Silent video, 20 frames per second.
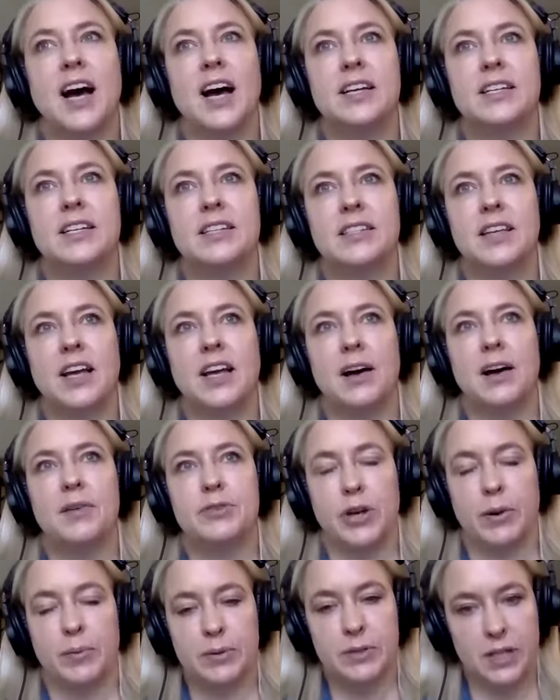has
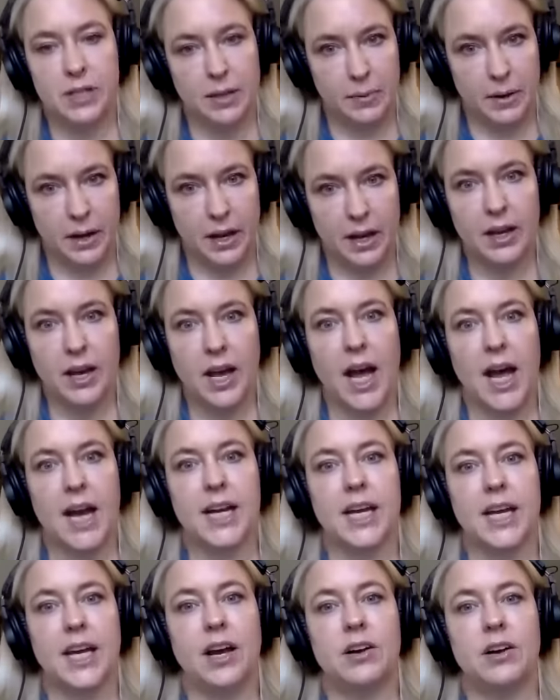trouble sleeping,
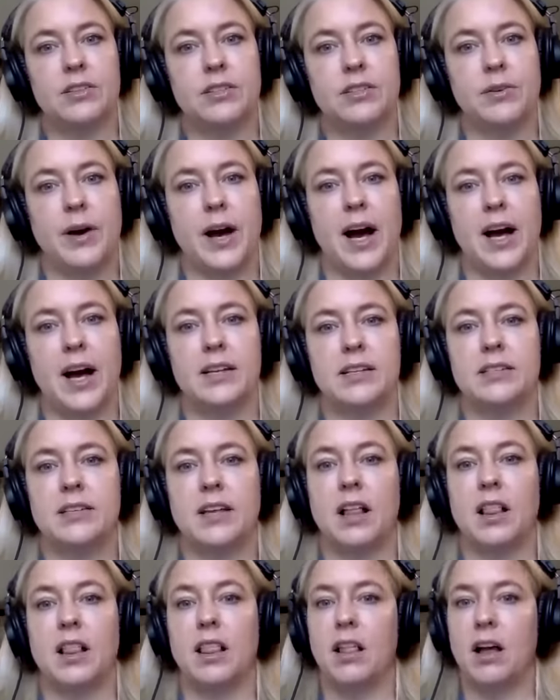and he also has
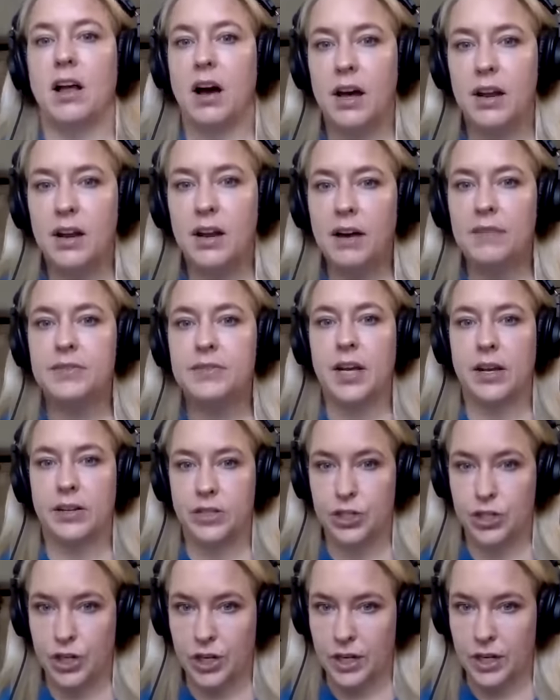a lot of
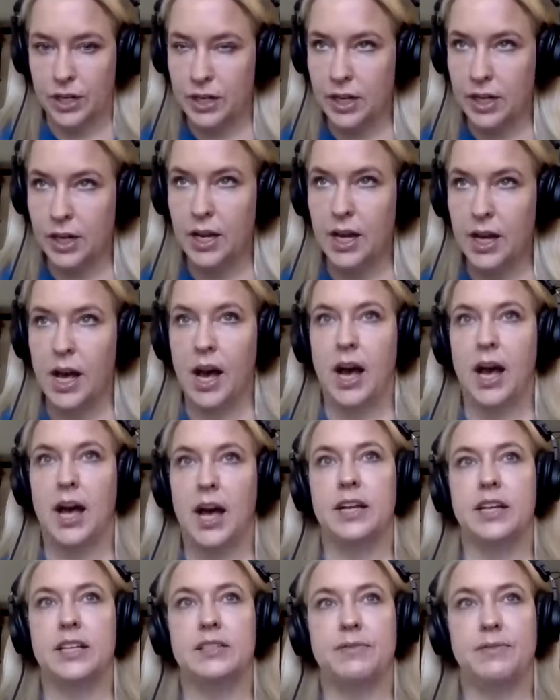tension
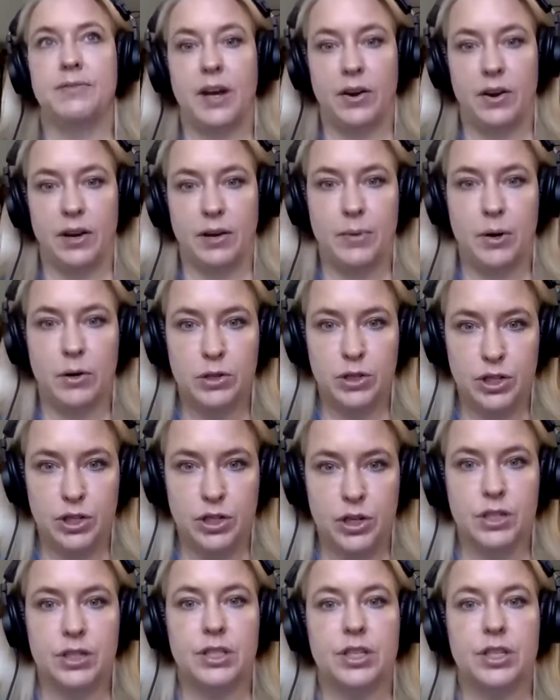and he's very emotional.